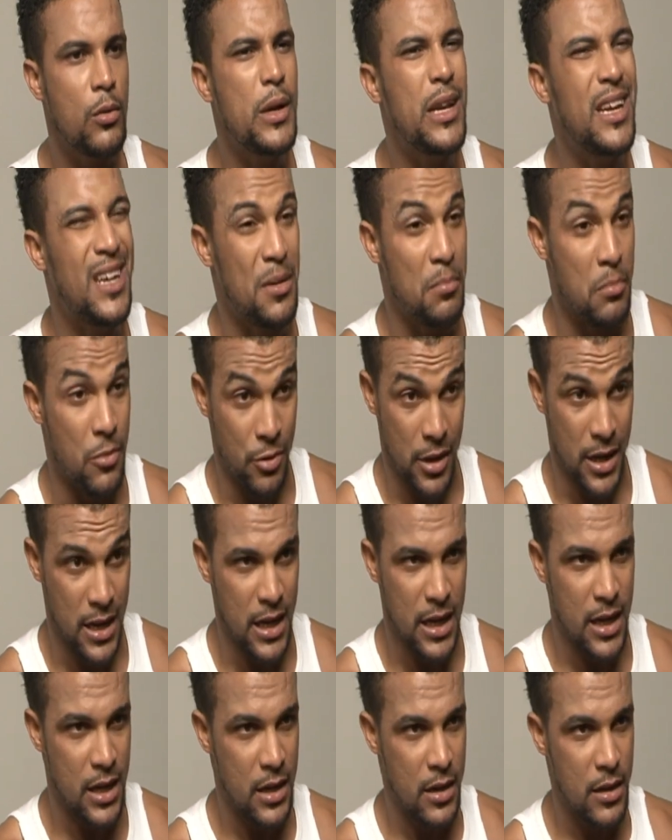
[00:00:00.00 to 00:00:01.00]
when I'm
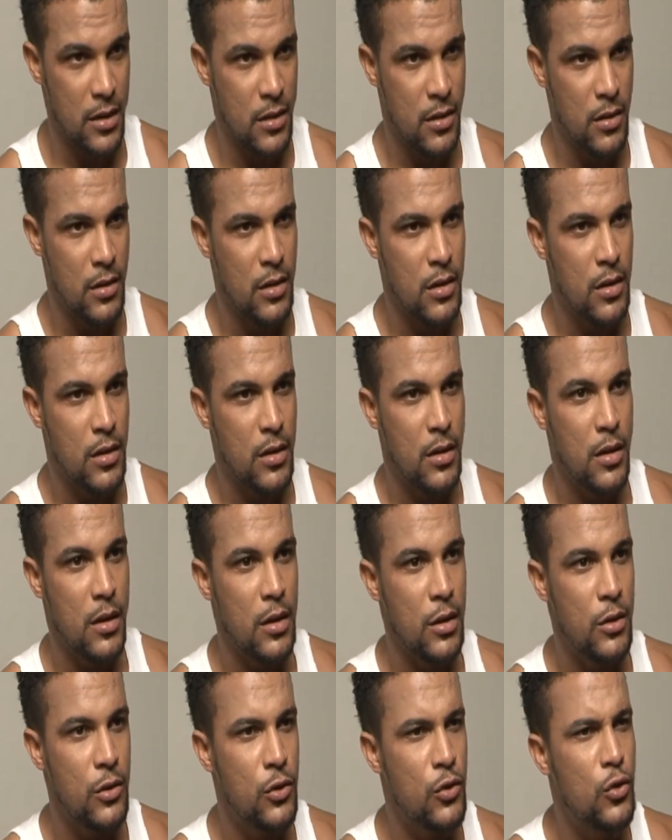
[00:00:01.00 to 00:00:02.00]
ready.
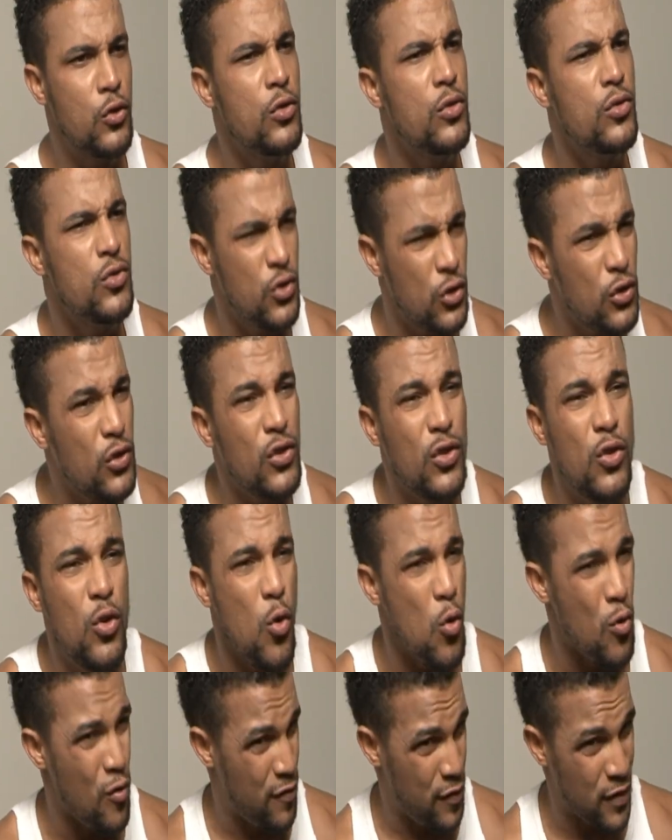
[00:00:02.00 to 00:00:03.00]
Just
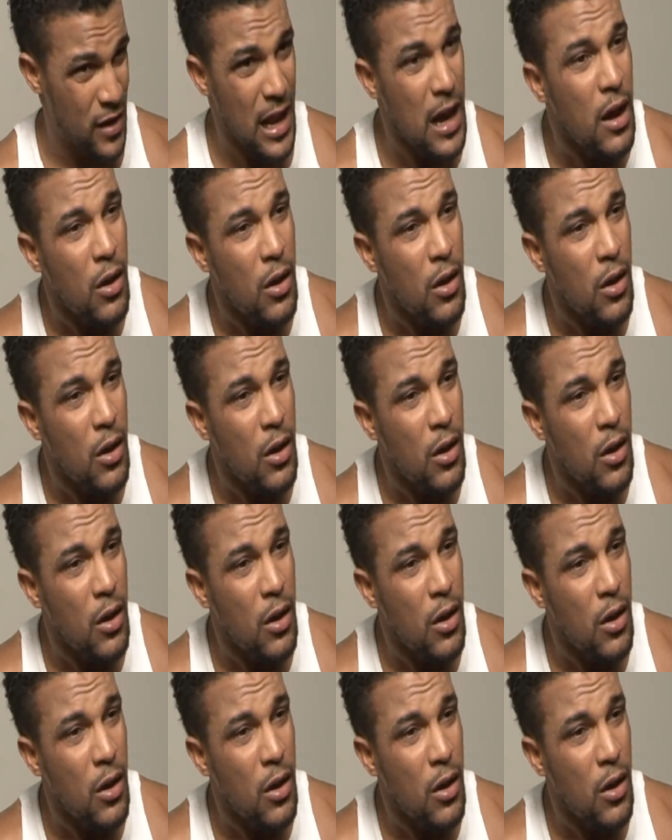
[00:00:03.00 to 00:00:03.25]
go for